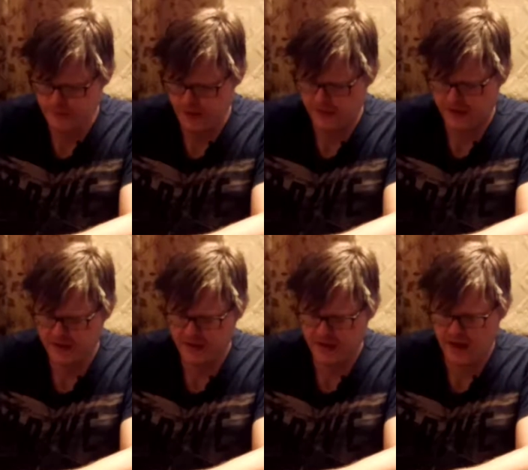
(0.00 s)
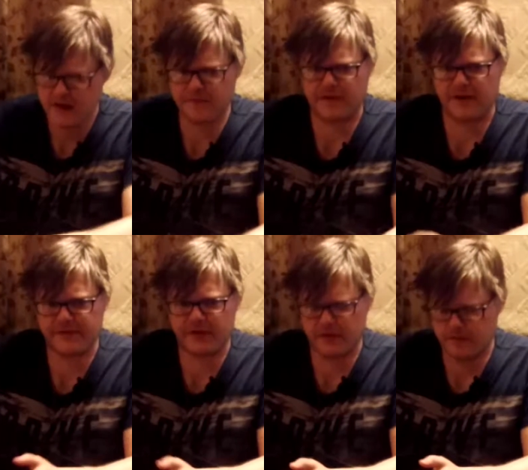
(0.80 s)
the
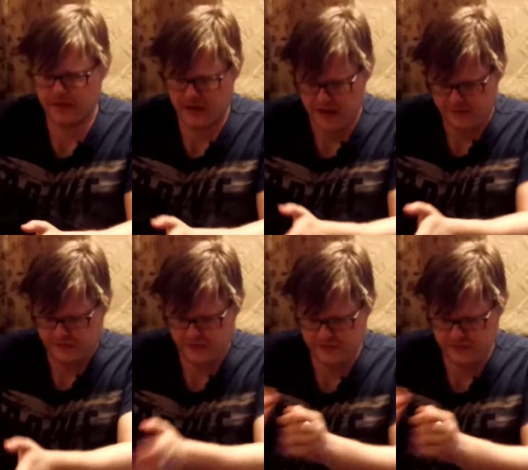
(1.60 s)
interface that connects it